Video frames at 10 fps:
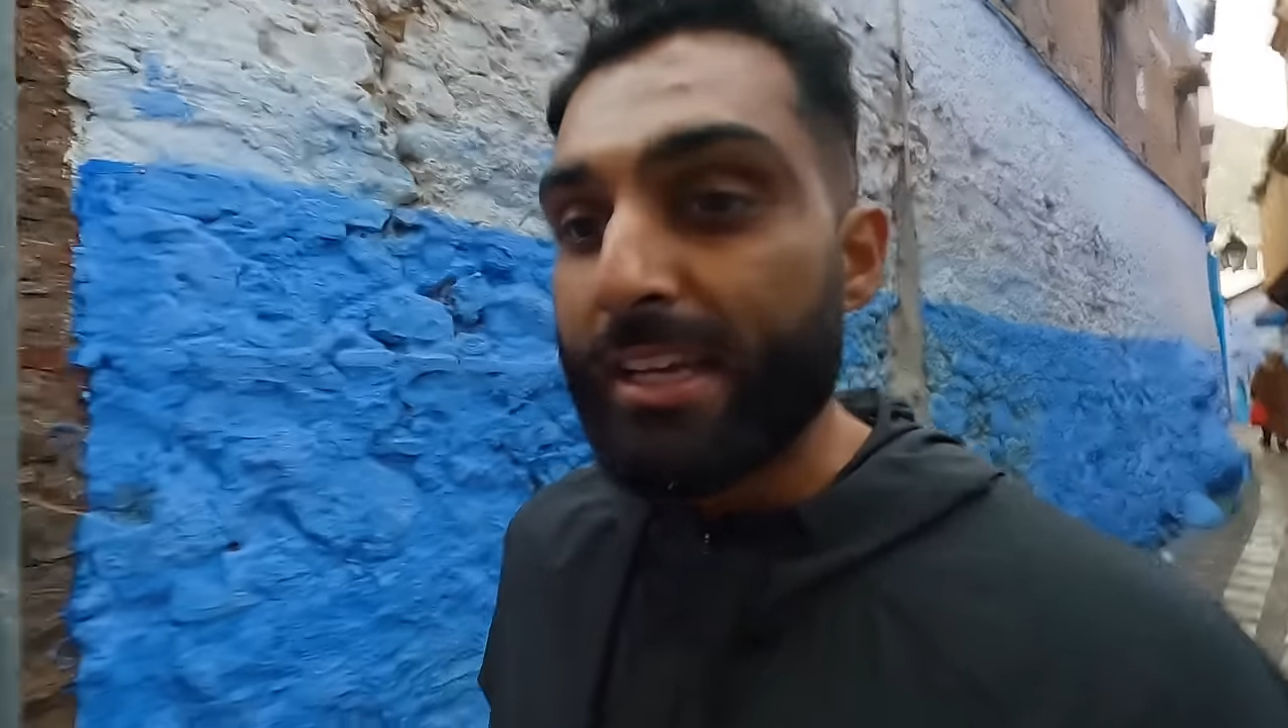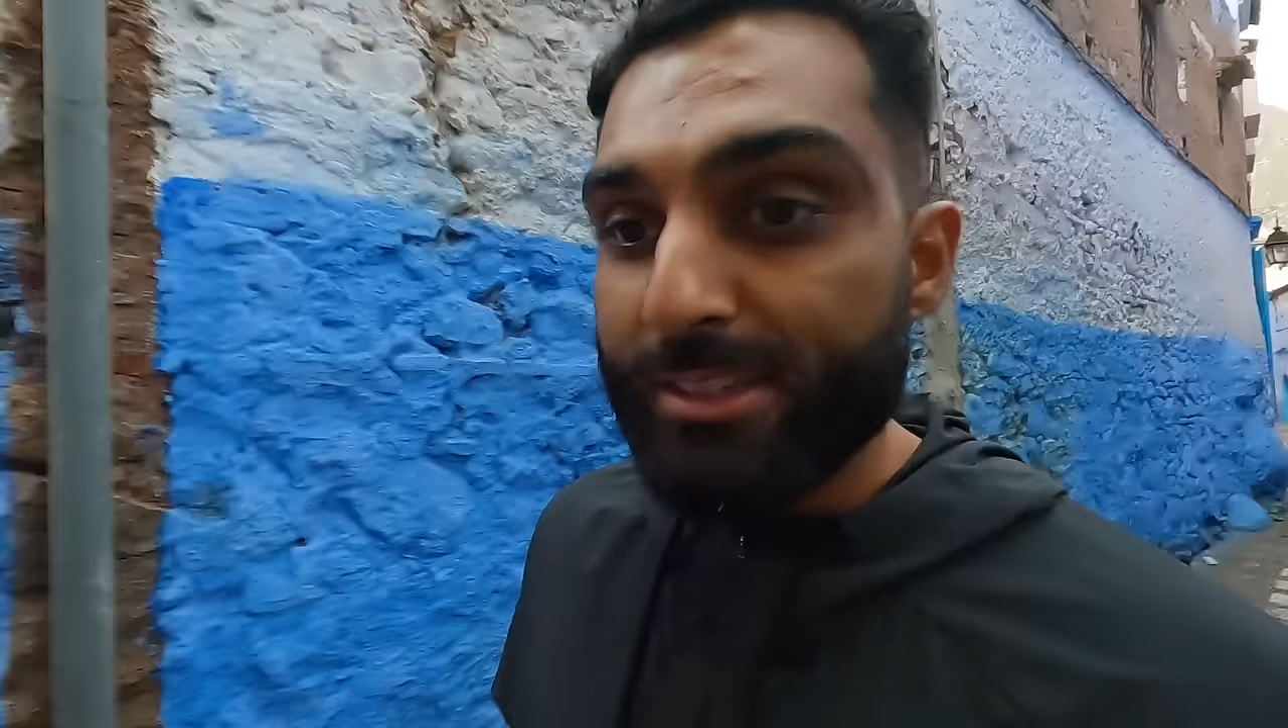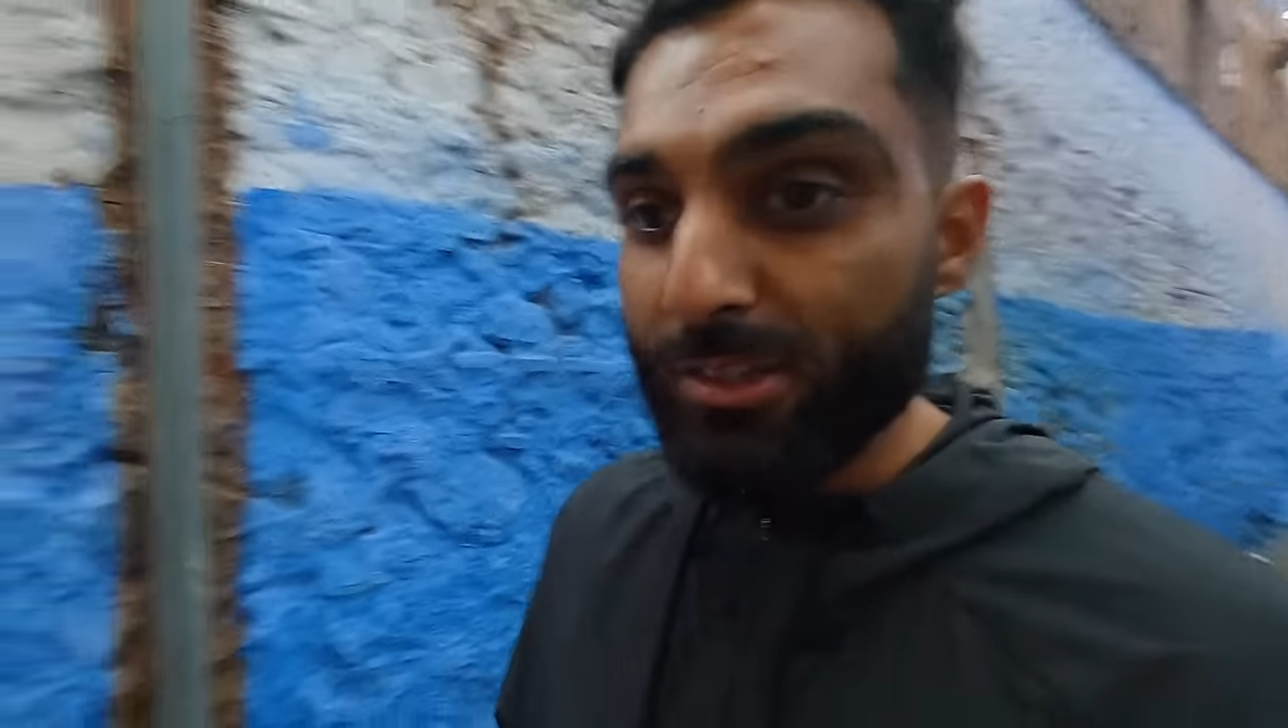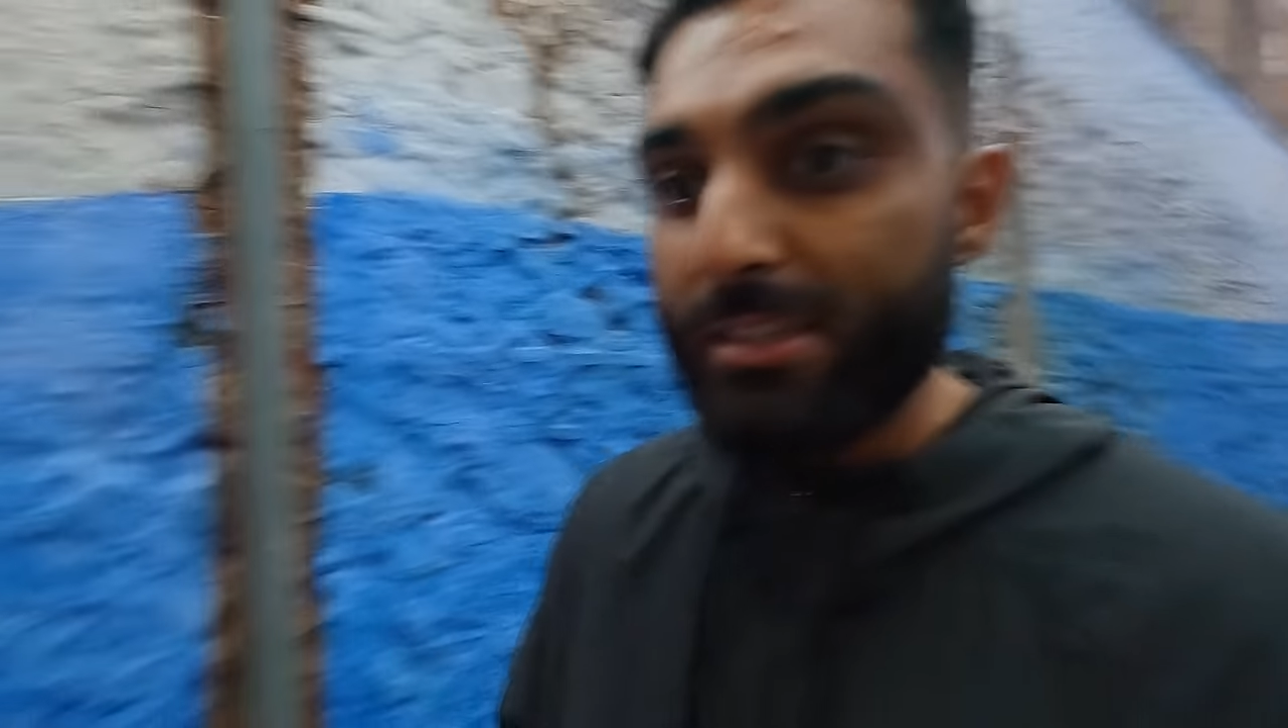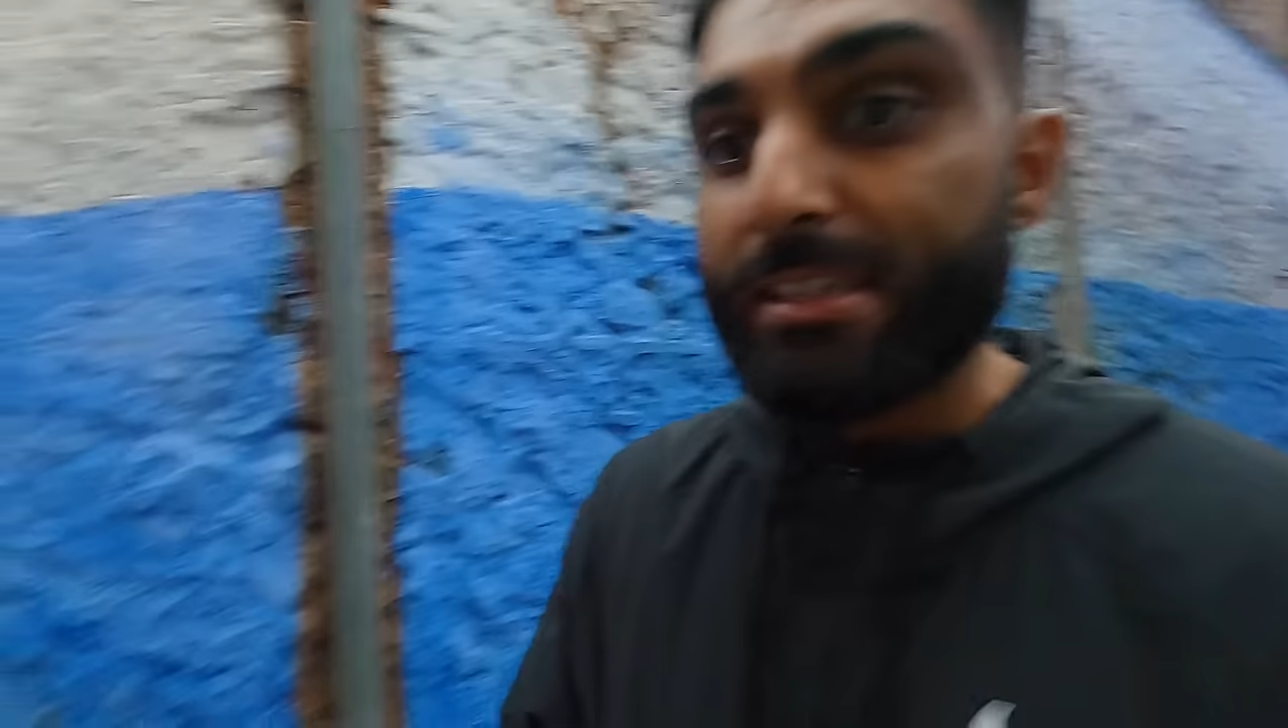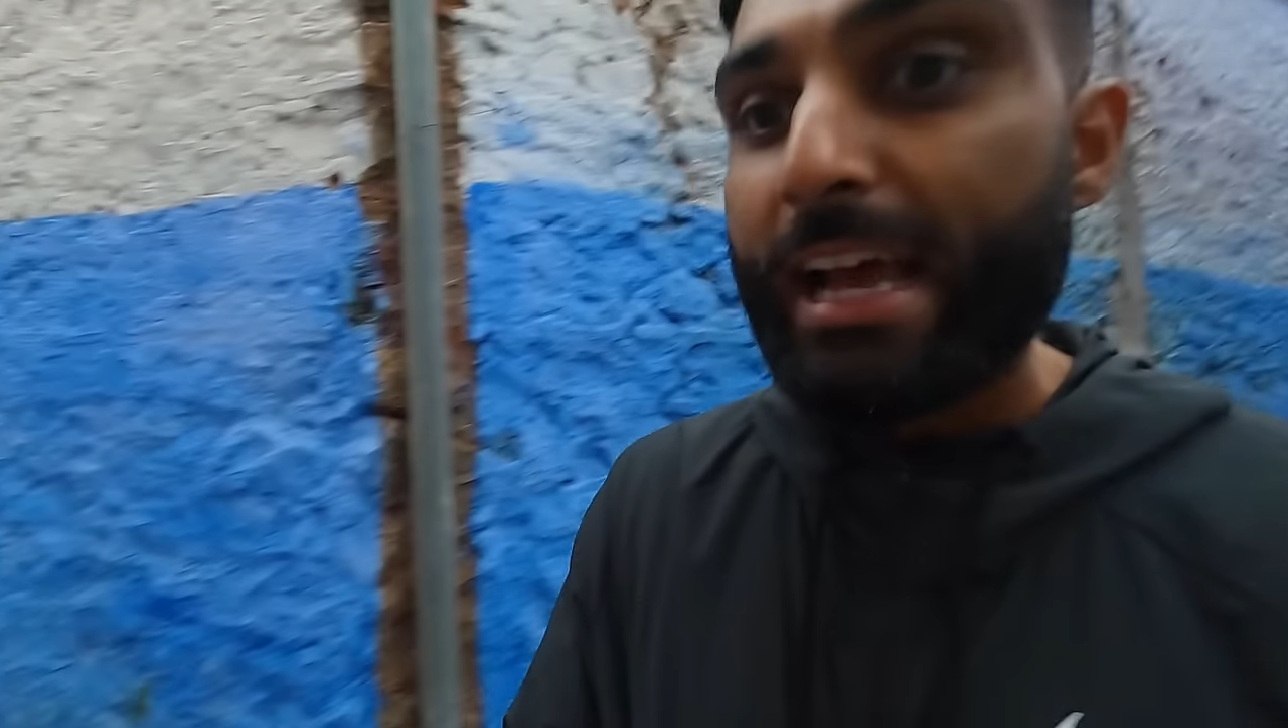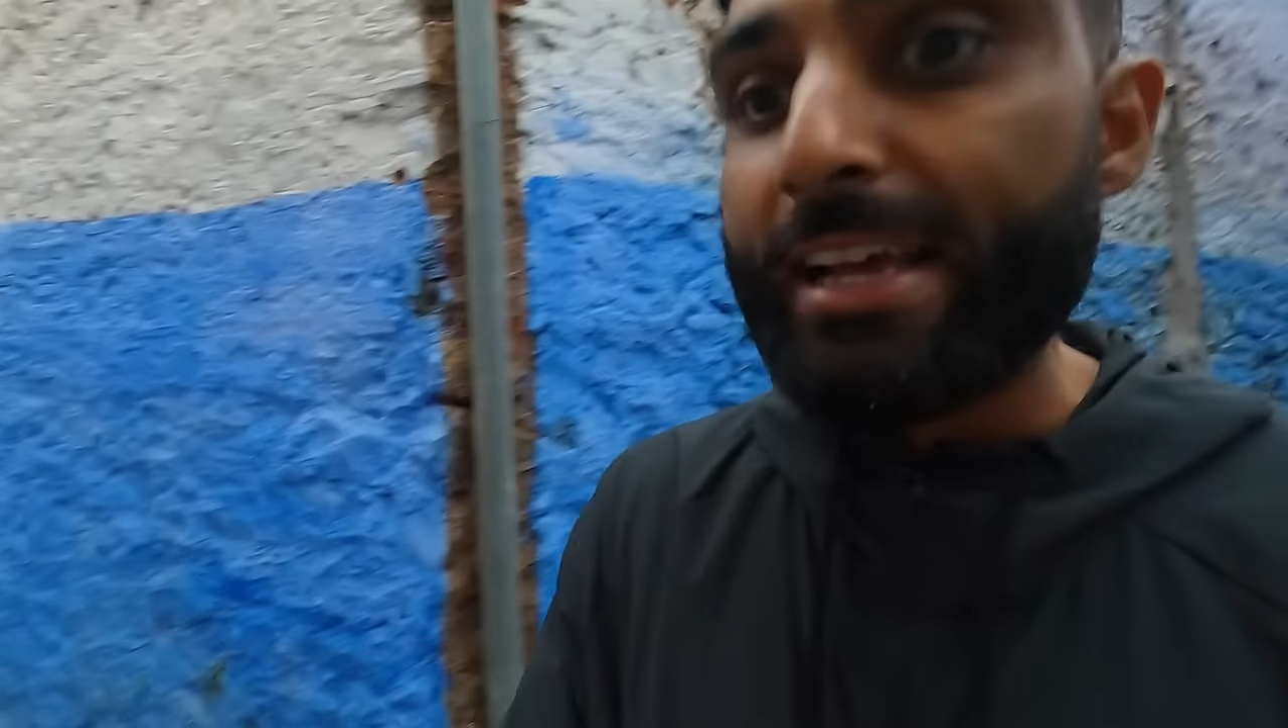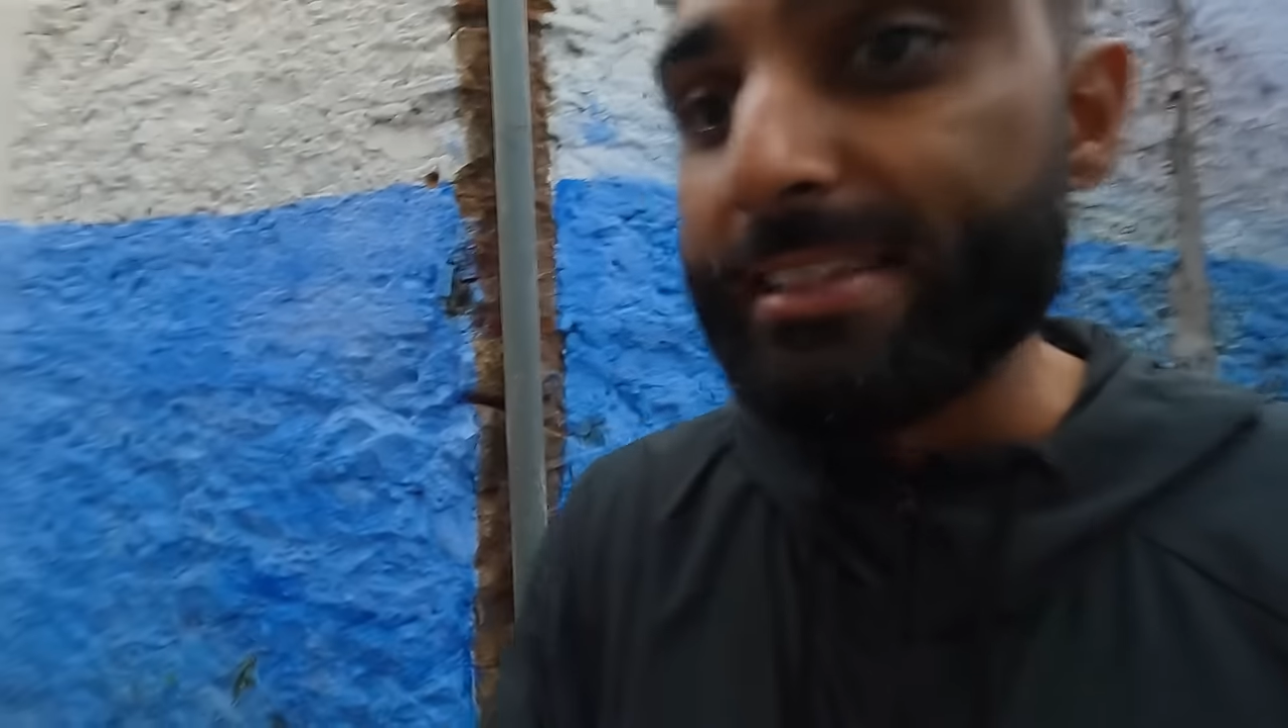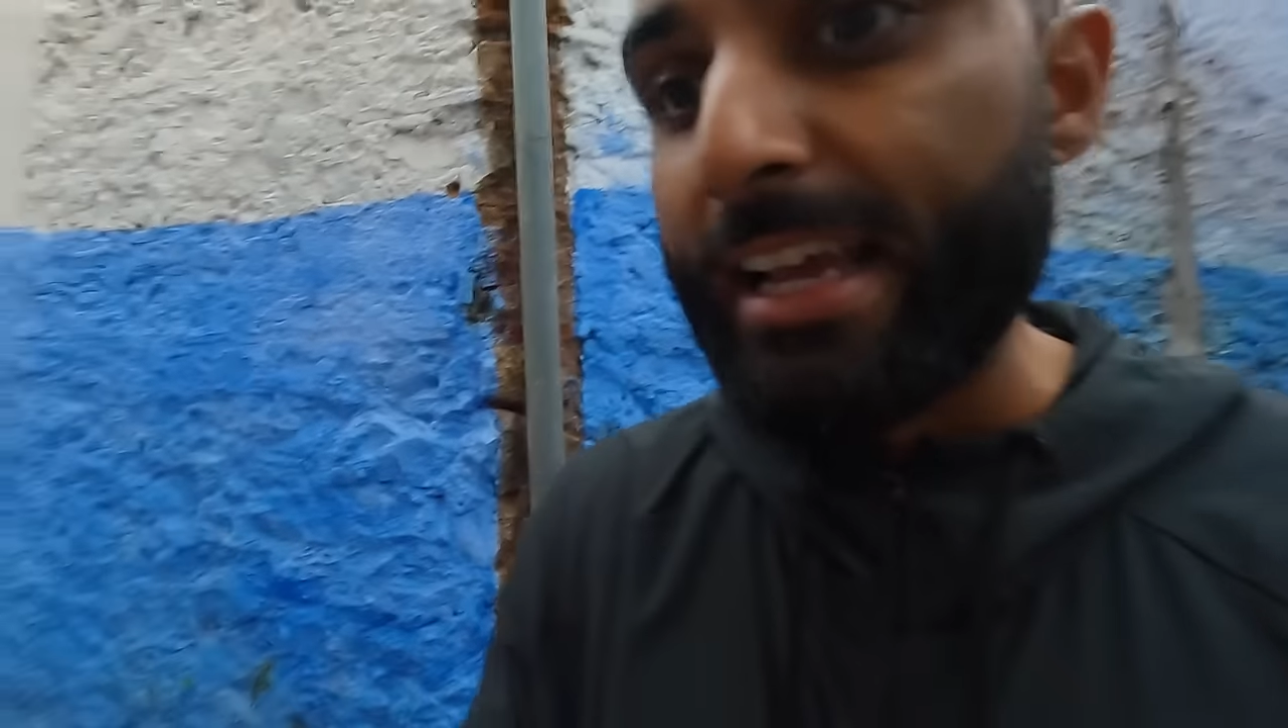So this guy is